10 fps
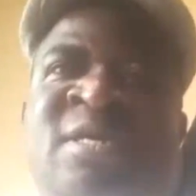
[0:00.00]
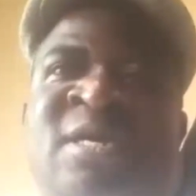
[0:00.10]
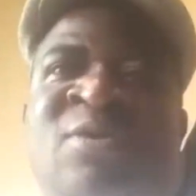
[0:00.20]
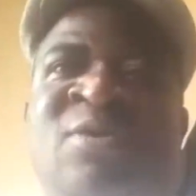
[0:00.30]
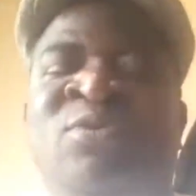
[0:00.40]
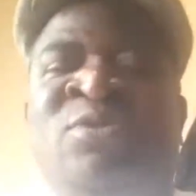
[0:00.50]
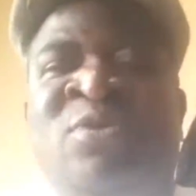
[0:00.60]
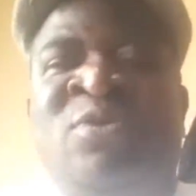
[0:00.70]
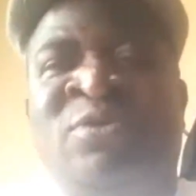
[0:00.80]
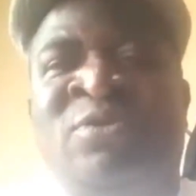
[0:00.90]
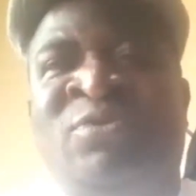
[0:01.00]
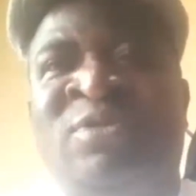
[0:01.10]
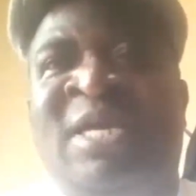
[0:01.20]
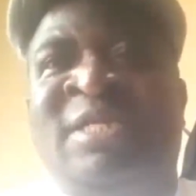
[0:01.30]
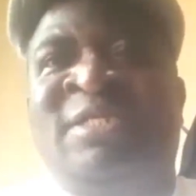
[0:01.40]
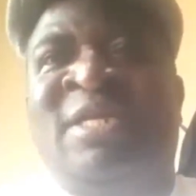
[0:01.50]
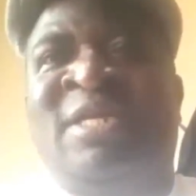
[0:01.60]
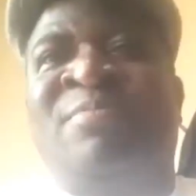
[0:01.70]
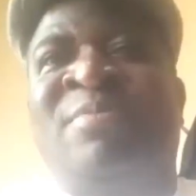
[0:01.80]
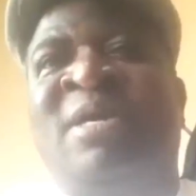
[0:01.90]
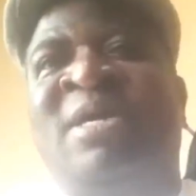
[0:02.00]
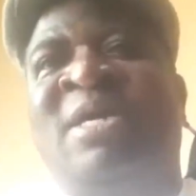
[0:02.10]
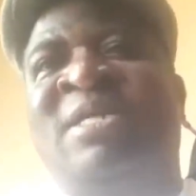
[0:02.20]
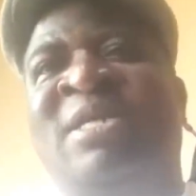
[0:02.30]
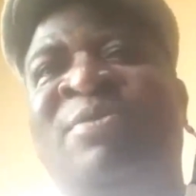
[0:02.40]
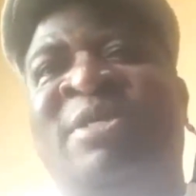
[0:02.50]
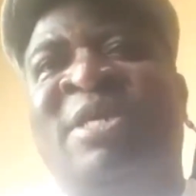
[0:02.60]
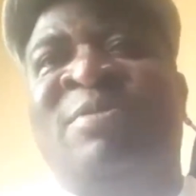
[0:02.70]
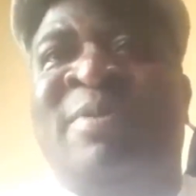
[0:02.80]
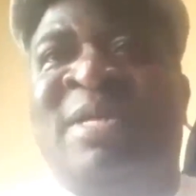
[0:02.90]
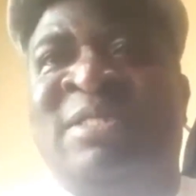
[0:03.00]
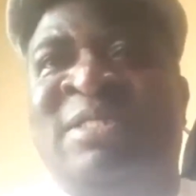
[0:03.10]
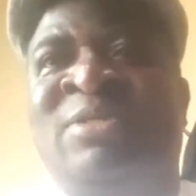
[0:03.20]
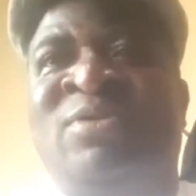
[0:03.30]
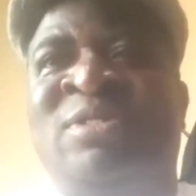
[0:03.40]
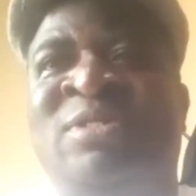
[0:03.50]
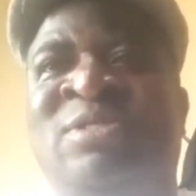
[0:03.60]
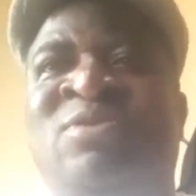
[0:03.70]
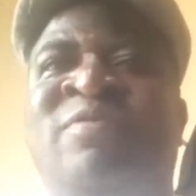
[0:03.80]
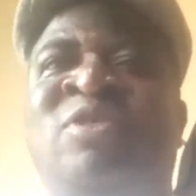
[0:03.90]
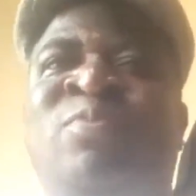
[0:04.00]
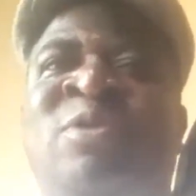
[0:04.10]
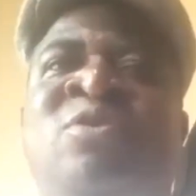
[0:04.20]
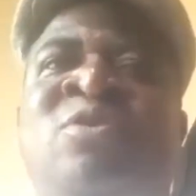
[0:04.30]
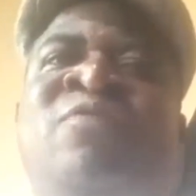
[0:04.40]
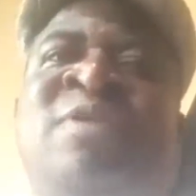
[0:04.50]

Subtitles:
I was called to the Nigerian bar, and I became a barrister and solicitor of the Supreme Court of